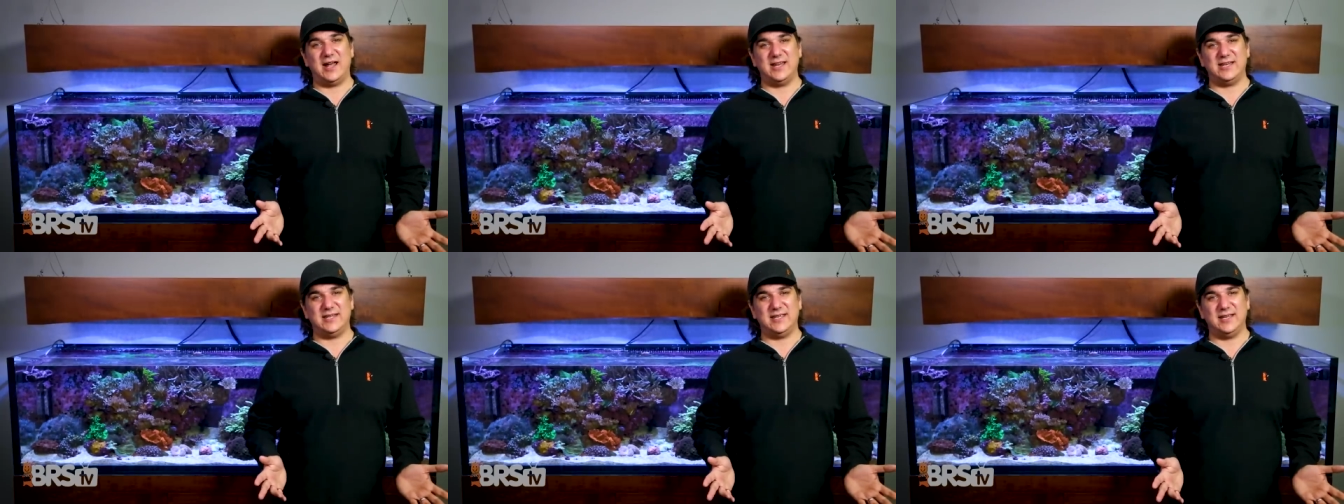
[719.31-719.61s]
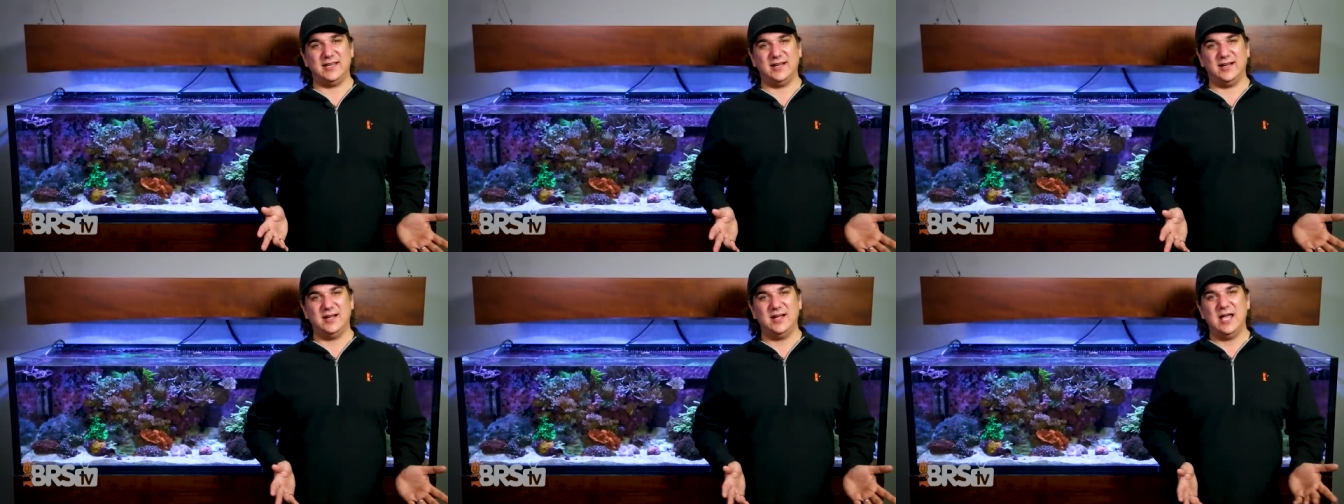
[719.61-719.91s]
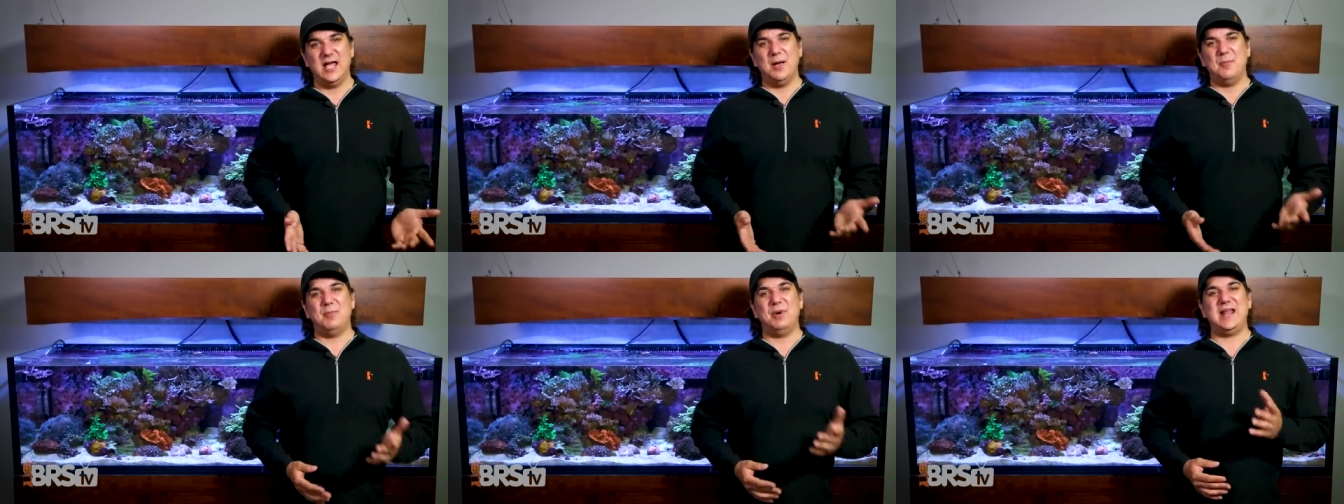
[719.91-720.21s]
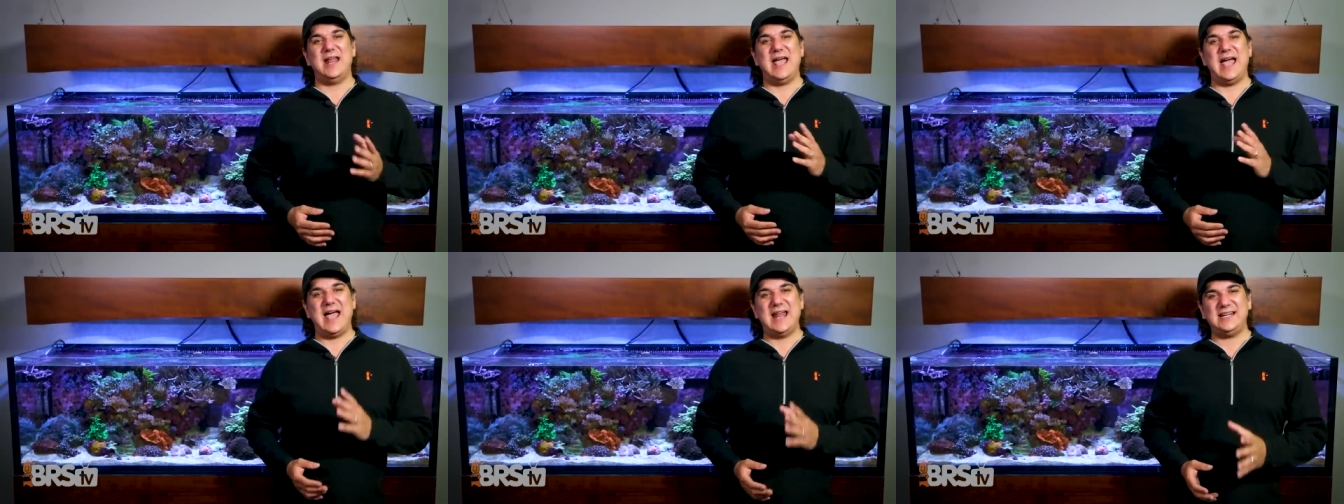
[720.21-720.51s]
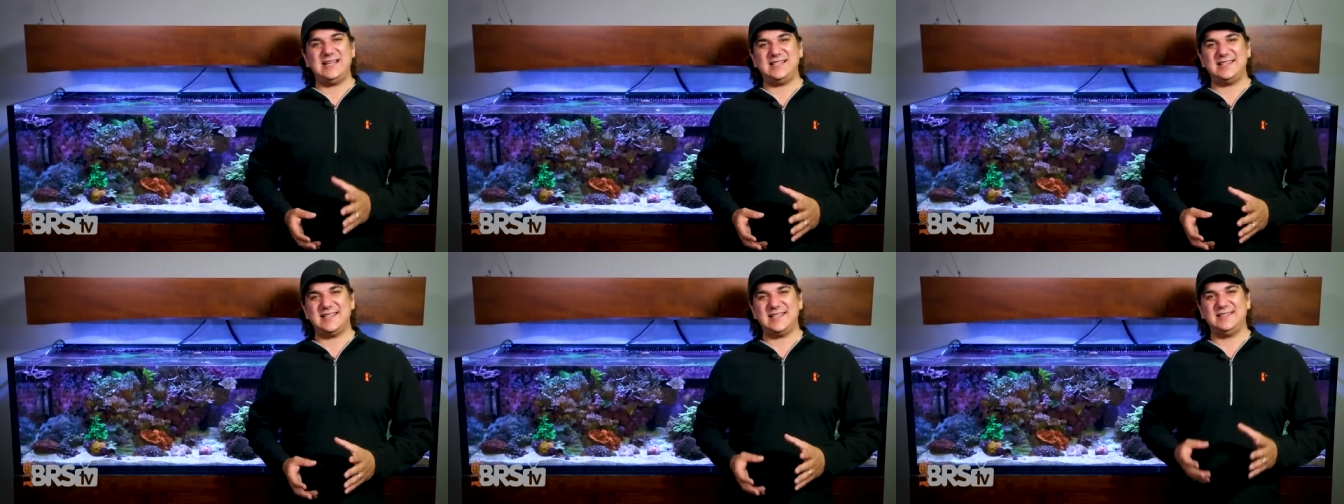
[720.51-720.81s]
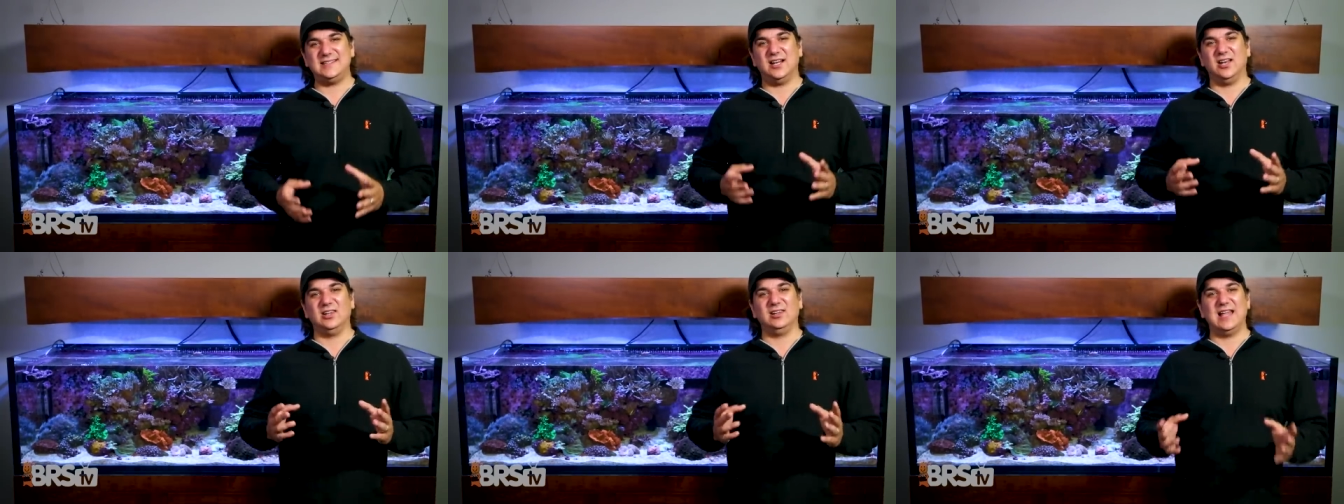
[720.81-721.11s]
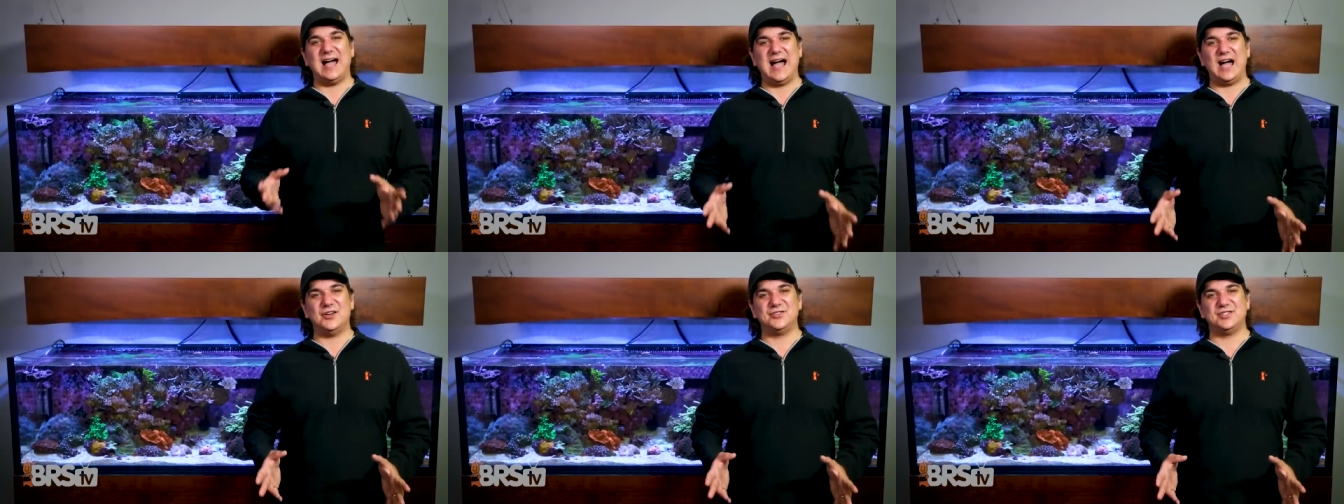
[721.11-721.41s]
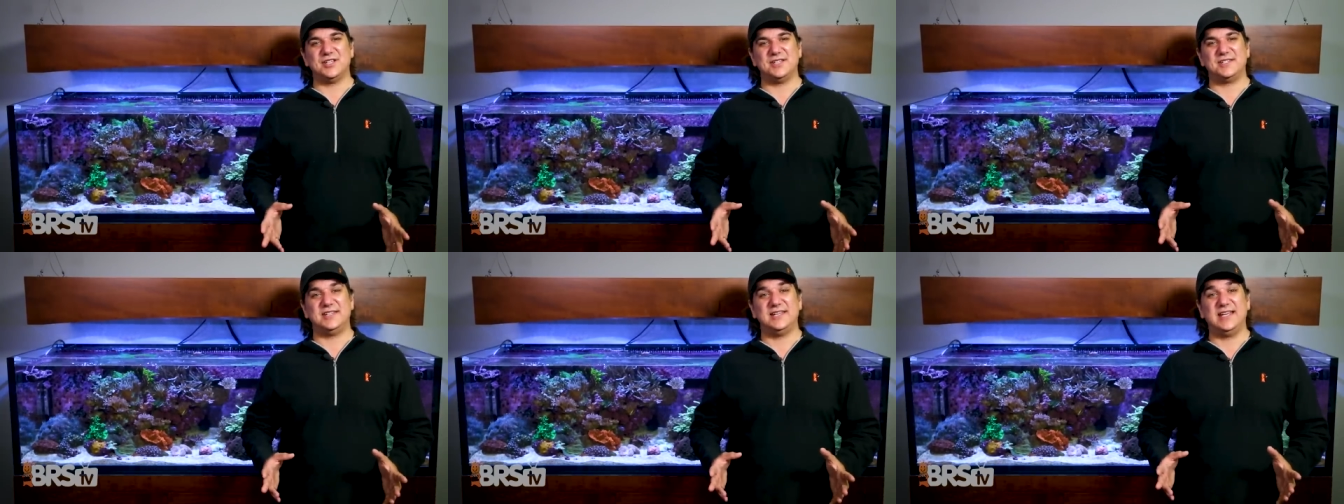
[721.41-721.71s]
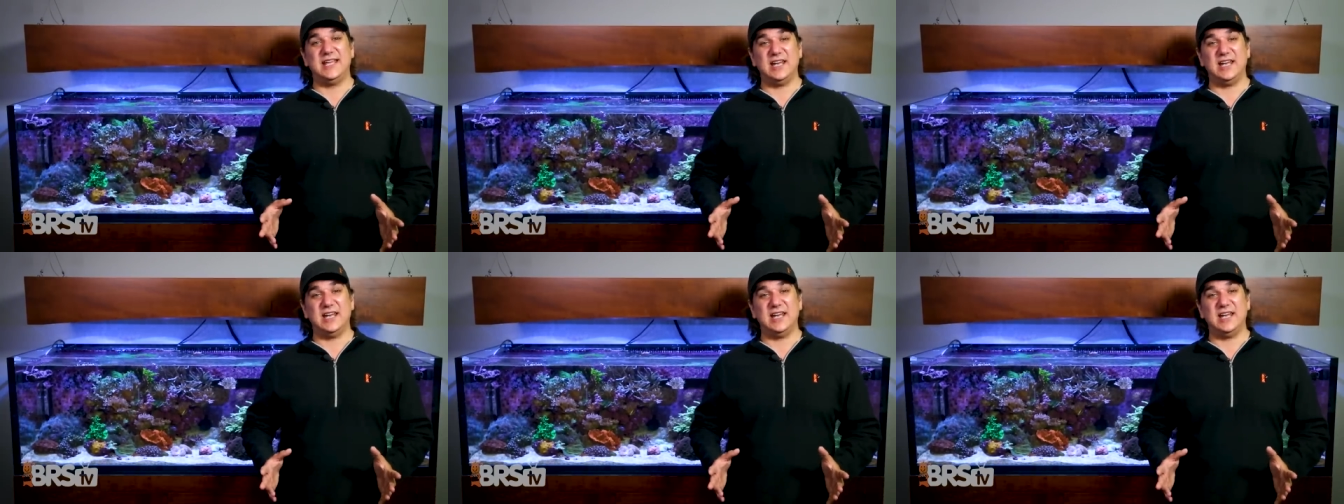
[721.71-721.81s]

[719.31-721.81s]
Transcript: idea, but anything that allows us to